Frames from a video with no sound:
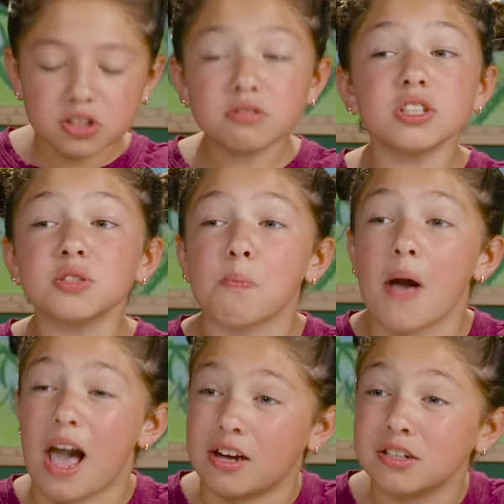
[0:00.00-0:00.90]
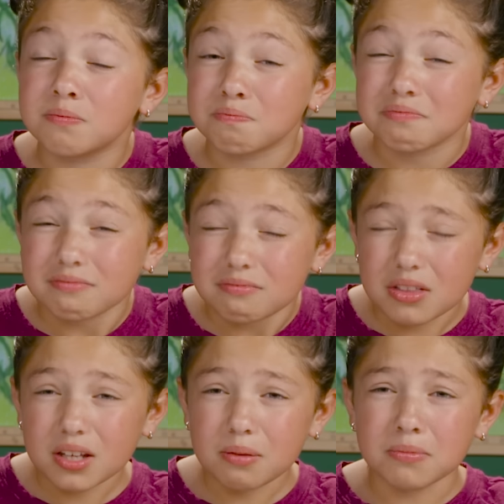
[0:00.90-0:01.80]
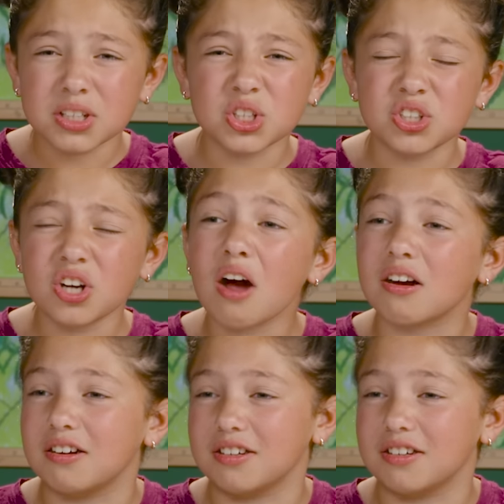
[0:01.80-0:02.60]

They don't taste bad, but they're not